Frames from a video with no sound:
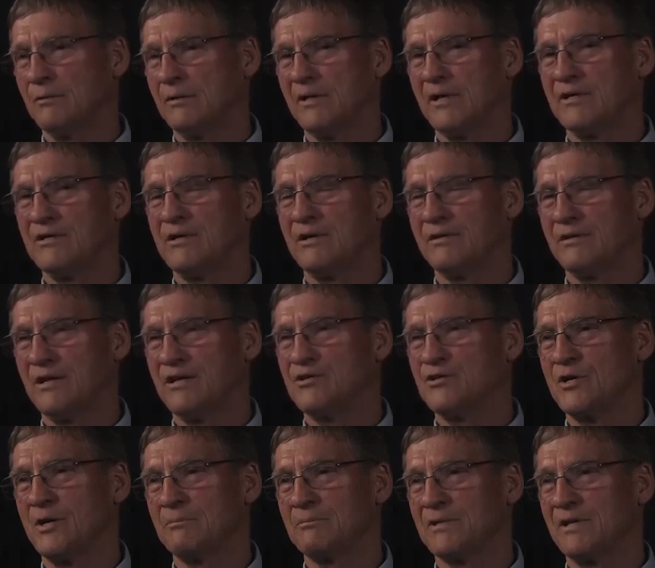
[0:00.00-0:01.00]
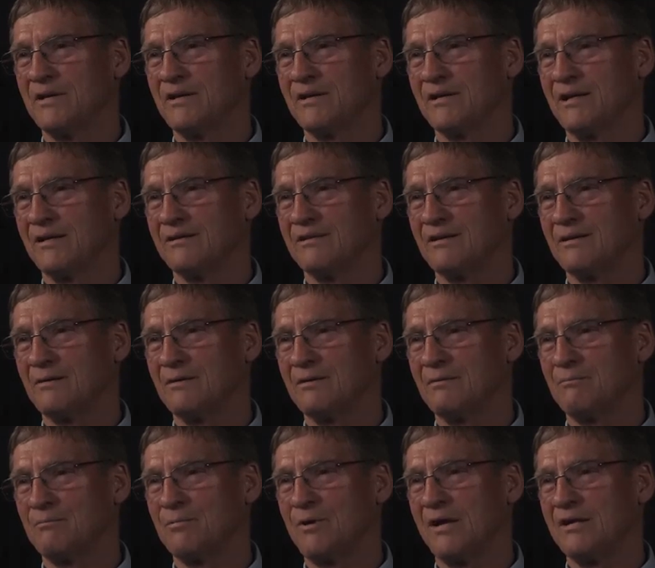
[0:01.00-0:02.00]
when they, they jumped in and got their
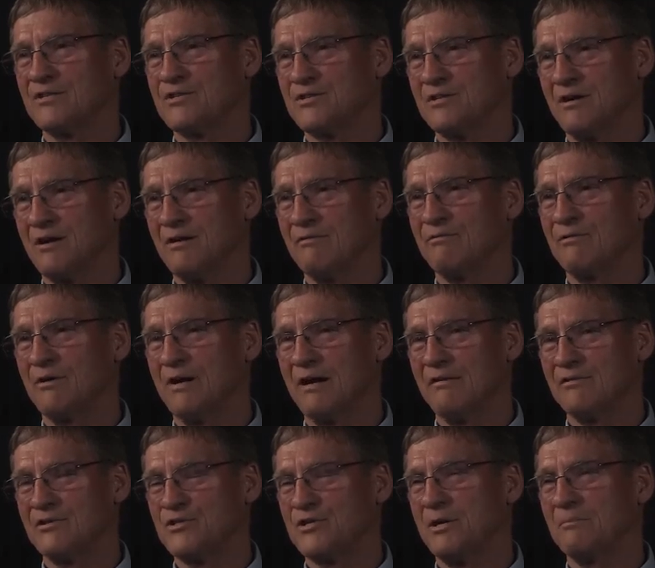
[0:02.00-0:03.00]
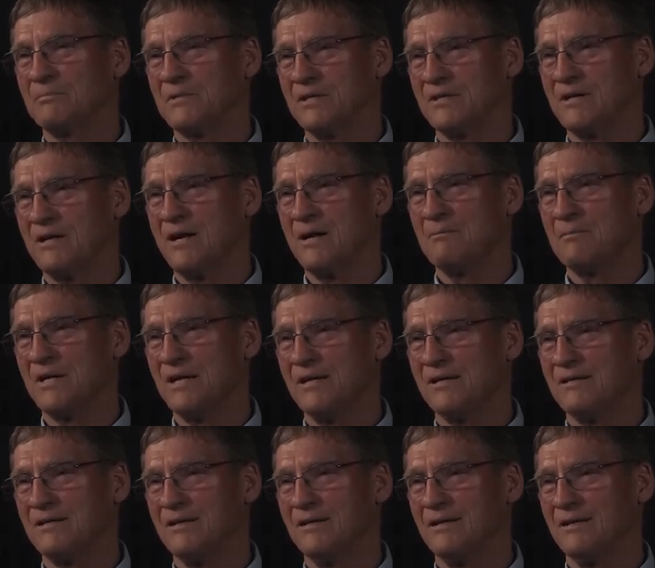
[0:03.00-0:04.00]
Bronze Star for having jumped in combat.